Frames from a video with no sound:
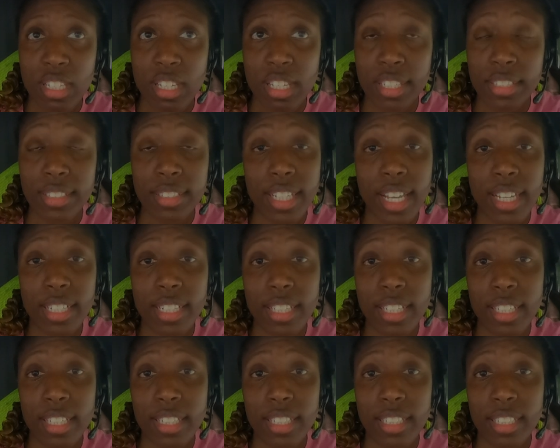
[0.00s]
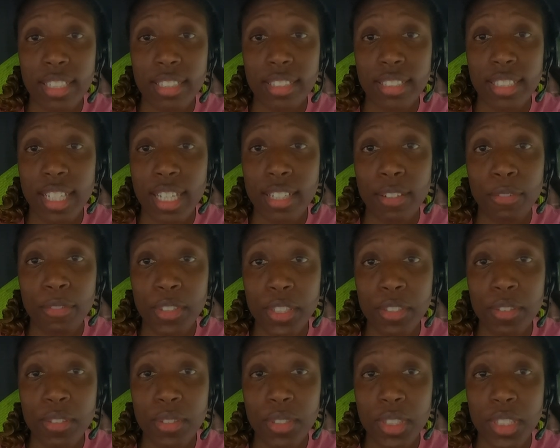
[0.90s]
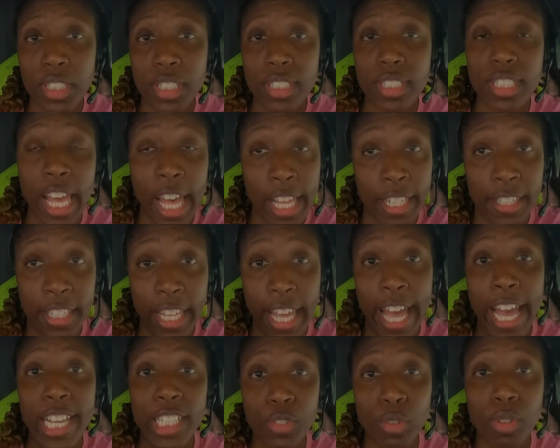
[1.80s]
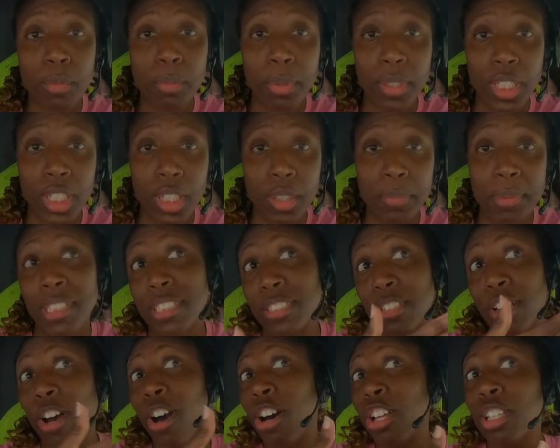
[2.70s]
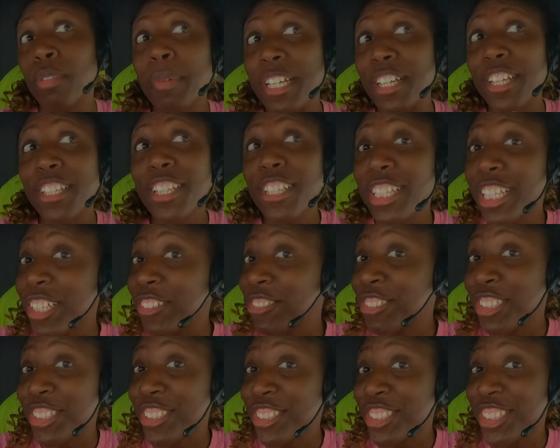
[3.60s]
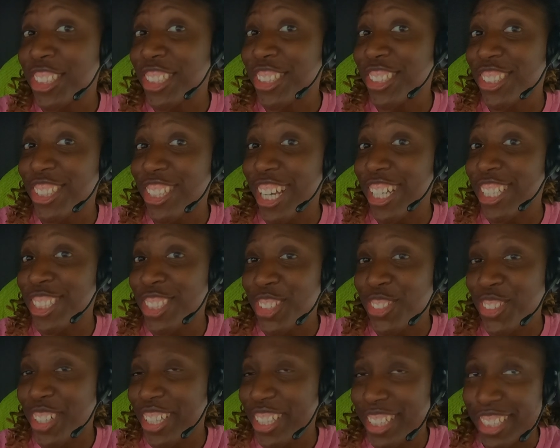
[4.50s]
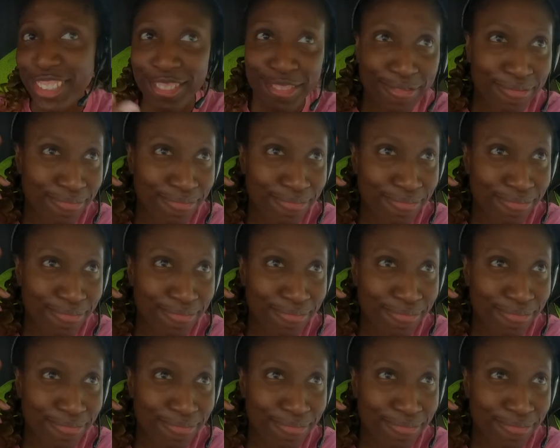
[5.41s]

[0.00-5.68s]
It's not a fuse. It's the actual bulb because all of our other left turn signal lights are working.